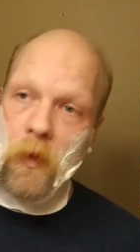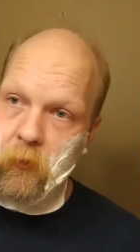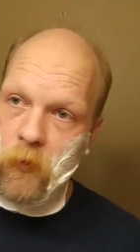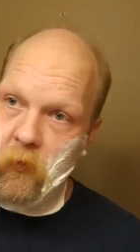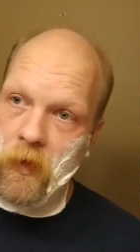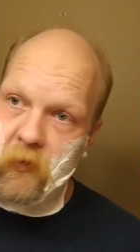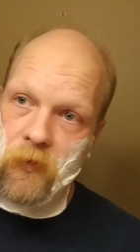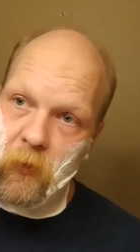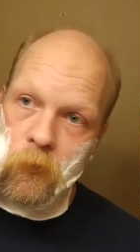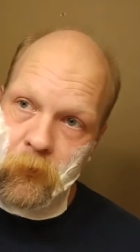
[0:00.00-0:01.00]
and
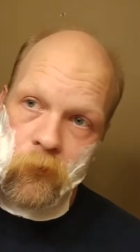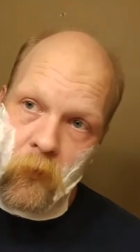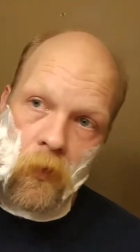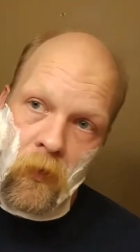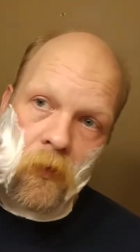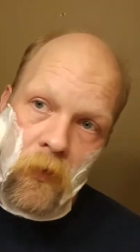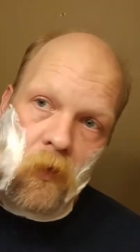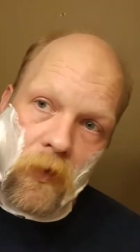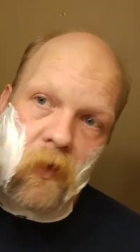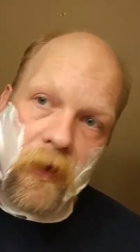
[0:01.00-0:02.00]
Proraso.
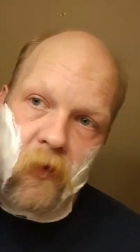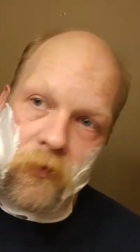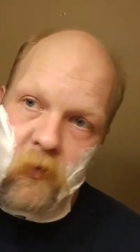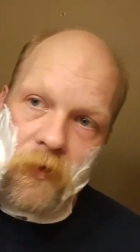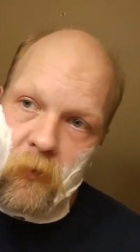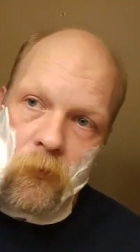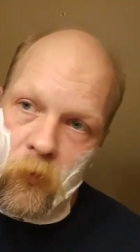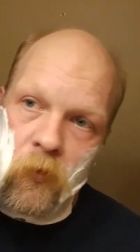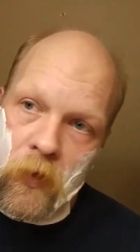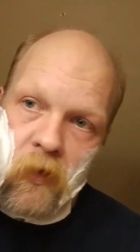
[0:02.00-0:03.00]
Lathers up
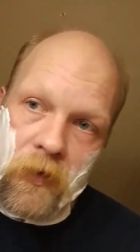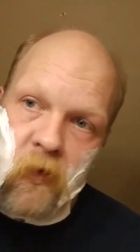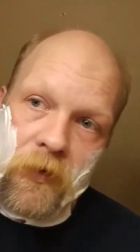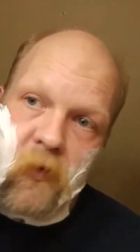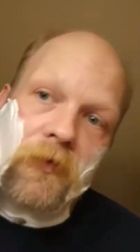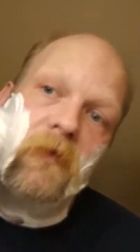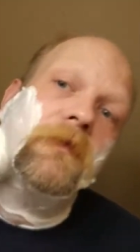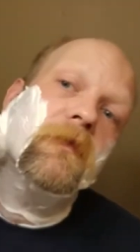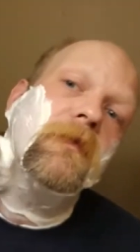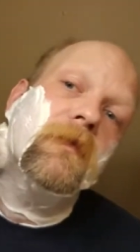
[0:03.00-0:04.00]
real nice.
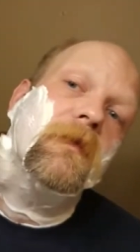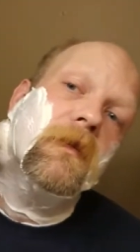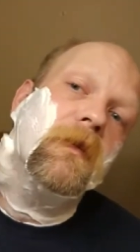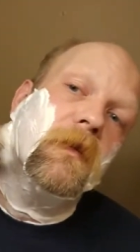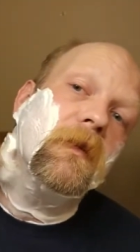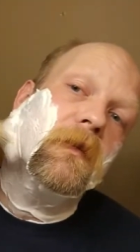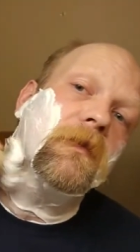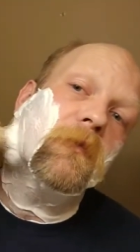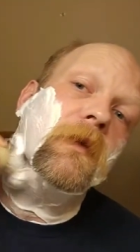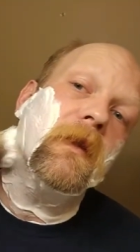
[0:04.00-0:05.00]

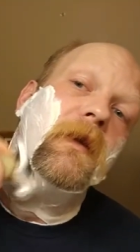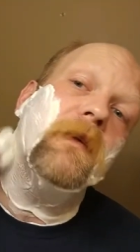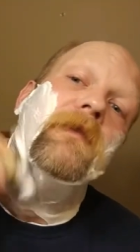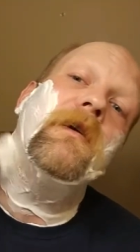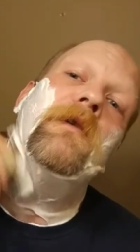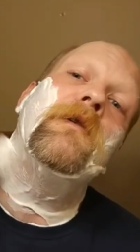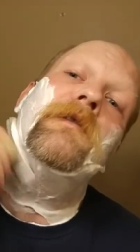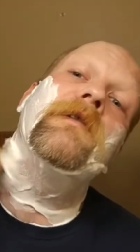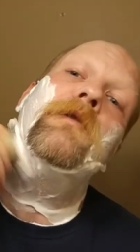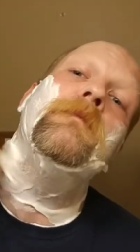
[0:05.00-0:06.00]
It's a really easy going
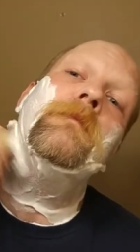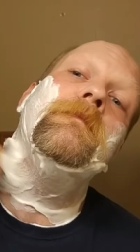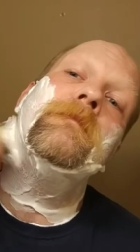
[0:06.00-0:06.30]
soap.